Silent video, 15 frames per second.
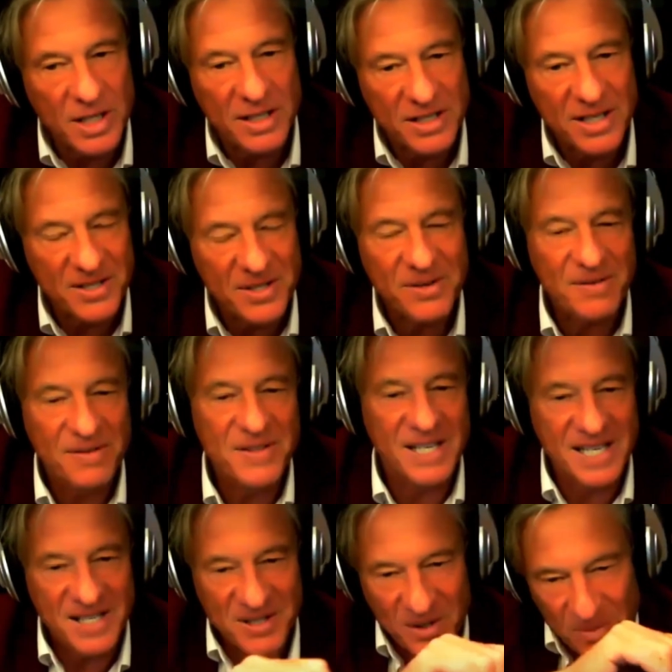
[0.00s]
I just sort of think
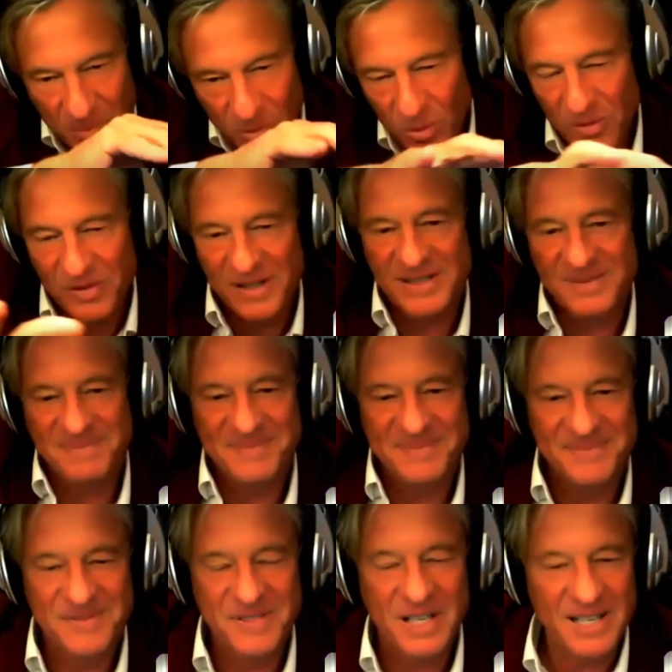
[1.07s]
he's got more of
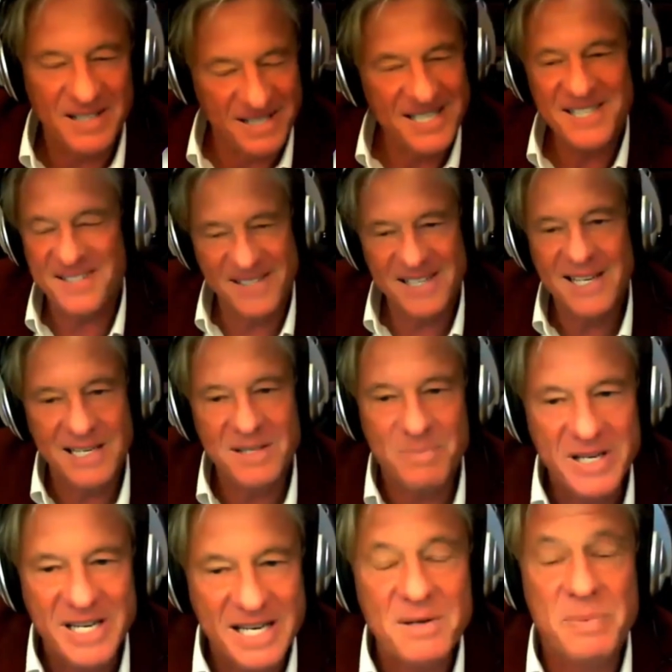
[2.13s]
a, uh, he, he,
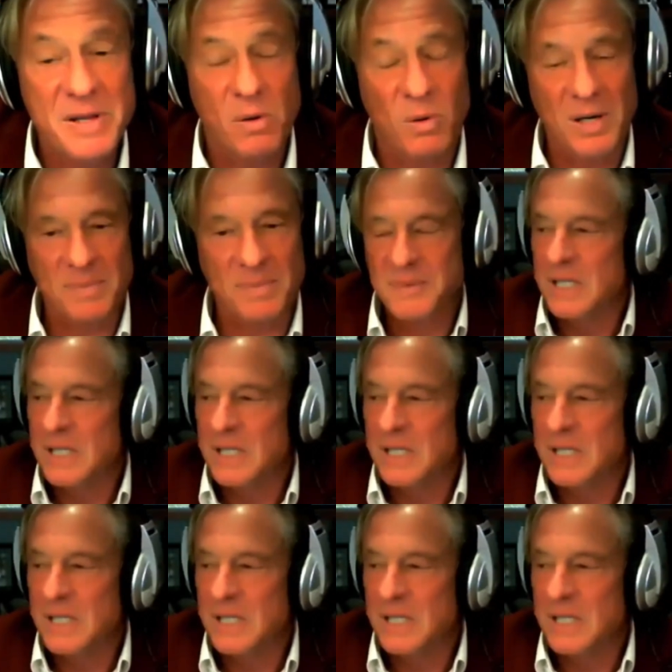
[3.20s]
he'd be the one.